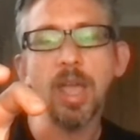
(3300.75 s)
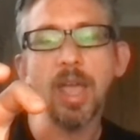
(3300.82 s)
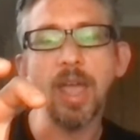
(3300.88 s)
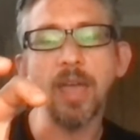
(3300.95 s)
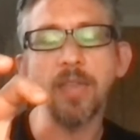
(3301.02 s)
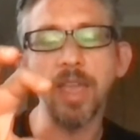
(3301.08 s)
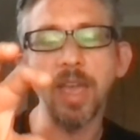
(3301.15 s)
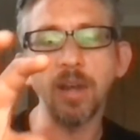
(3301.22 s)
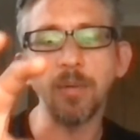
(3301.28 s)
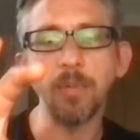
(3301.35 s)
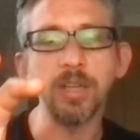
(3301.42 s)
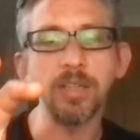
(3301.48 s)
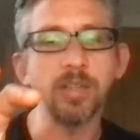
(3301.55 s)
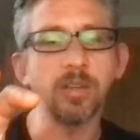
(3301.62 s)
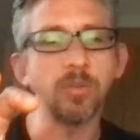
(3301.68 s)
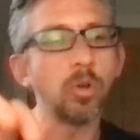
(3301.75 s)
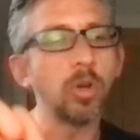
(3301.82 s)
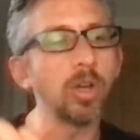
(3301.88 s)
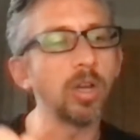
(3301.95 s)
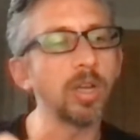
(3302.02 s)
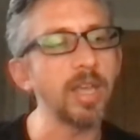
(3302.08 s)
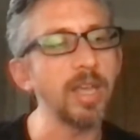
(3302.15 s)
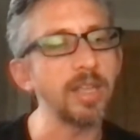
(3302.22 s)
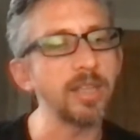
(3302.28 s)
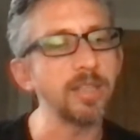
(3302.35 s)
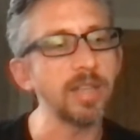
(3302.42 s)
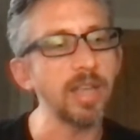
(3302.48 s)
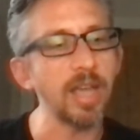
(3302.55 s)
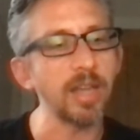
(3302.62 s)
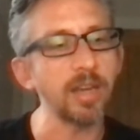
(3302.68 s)
and the animated work
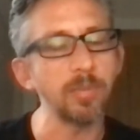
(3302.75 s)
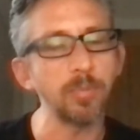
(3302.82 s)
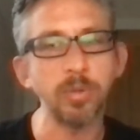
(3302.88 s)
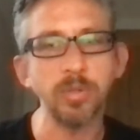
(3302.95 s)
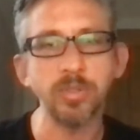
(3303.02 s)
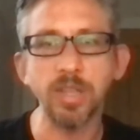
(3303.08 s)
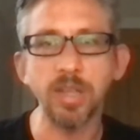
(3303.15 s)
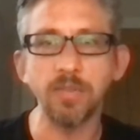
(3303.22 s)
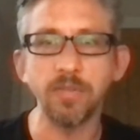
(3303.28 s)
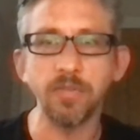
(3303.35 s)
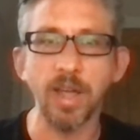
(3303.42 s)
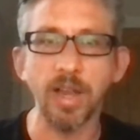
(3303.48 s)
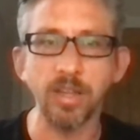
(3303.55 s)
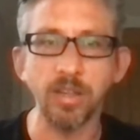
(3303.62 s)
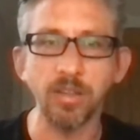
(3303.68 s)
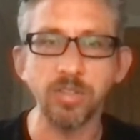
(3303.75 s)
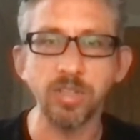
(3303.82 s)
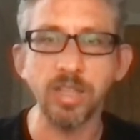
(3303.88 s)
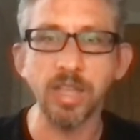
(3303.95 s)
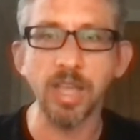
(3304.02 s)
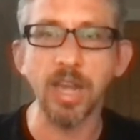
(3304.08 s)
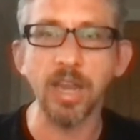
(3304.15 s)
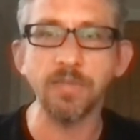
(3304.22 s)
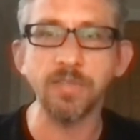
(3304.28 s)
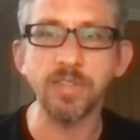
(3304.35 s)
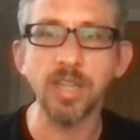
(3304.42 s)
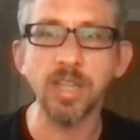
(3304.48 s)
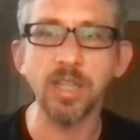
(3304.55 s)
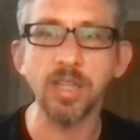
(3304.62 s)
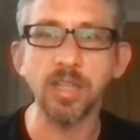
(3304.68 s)
is adding perceived value to the
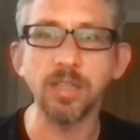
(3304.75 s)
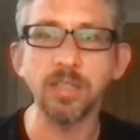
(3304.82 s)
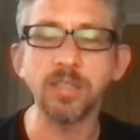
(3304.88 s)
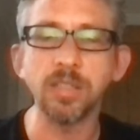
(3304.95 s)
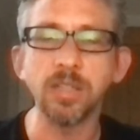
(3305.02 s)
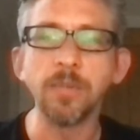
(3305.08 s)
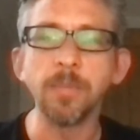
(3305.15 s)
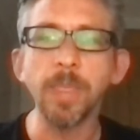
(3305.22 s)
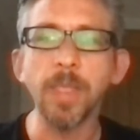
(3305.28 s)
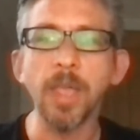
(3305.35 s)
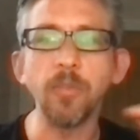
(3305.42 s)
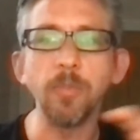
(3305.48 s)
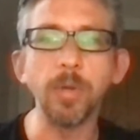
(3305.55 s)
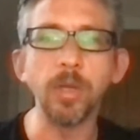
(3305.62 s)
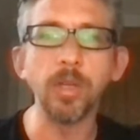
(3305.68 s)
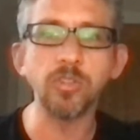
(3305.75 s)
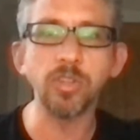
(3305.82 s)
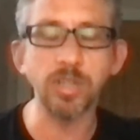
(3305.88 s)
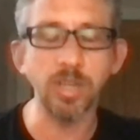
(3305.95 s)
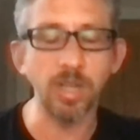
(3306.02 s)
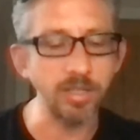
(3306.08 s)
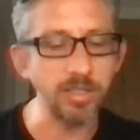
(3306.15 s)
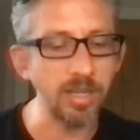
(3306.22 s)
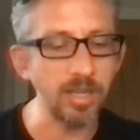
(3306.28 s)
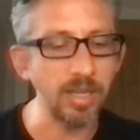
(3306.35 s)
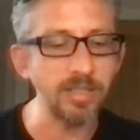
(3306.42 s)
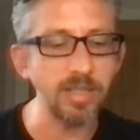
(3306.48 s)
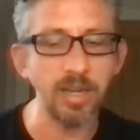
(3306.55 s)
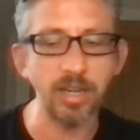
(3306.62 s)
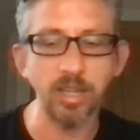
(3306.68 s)
NFTs, and the merchandising
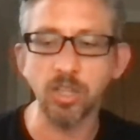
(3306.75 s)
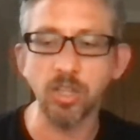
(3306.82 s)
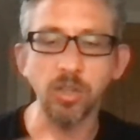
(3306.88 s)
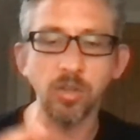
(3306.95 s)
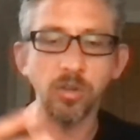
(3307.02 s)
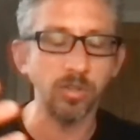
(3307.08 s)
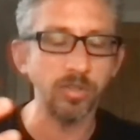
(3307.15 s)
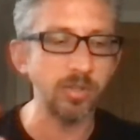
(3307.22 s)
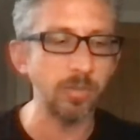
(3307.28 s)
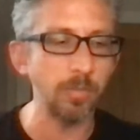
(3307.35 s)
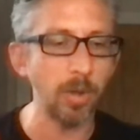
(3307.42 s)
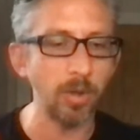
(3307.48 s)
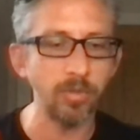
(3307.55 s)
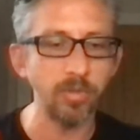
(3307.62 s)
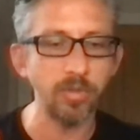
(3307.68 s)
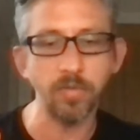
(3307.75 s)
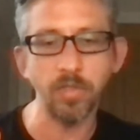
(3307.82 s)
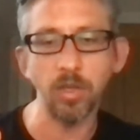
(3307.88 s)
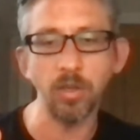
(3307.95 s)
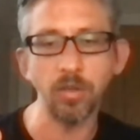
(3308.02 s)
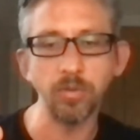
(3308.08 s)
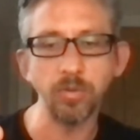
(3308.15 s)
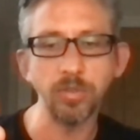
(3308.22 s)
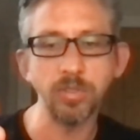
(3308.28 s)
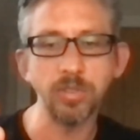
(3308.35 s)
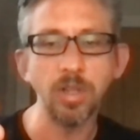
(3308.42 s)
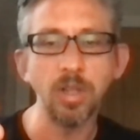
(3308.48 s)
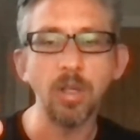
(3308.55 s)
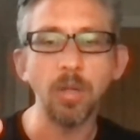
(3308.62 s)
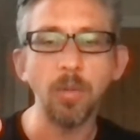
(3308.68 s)
is adding kudos to both of those,
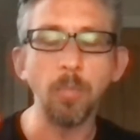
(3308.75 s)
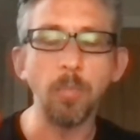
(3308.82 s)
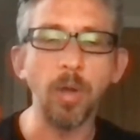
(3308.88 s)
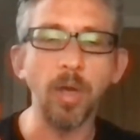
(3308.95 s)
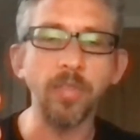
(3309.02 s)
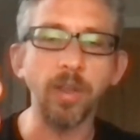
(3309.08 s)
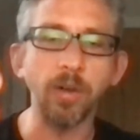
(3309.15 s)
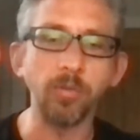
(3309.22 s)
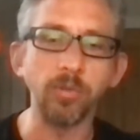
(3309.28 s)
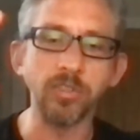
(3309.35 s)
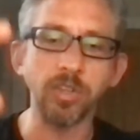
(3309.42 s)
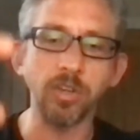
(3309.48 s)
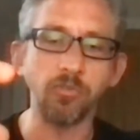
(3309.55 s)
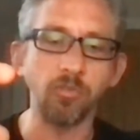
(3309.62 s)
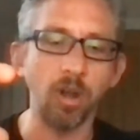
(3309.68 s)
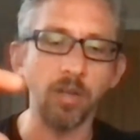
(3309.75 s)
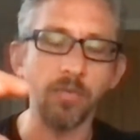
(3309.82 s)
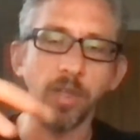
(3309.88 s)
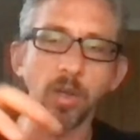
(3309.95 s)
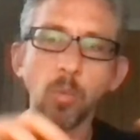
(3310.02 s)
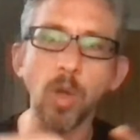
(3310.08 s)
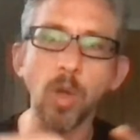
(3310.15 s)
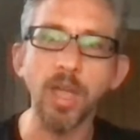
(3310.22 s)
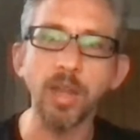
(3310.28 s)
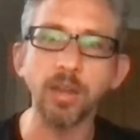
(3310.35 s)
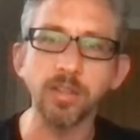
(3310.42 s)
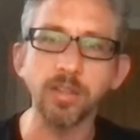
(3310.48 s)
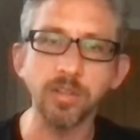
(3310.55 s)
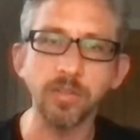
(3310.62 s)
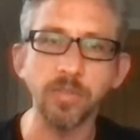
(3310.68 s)
but they're also driving
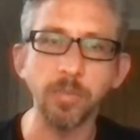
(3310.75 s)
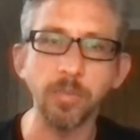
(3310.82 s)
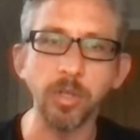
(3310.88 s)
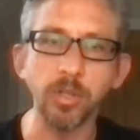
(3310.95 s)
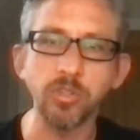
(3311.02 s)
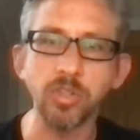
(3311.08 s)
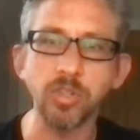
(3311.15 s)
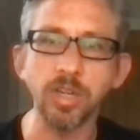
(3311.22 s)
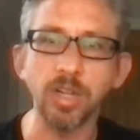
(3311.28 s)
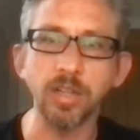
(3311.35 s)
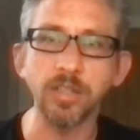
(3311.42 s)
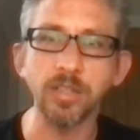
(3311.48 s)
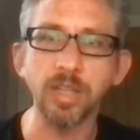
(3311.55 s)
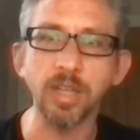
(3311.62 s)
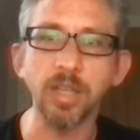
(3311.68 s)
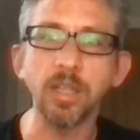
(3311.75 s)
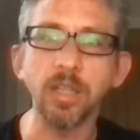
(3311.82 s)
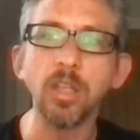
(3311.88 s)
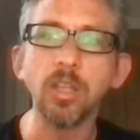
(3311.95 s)
awareness of the merchandising.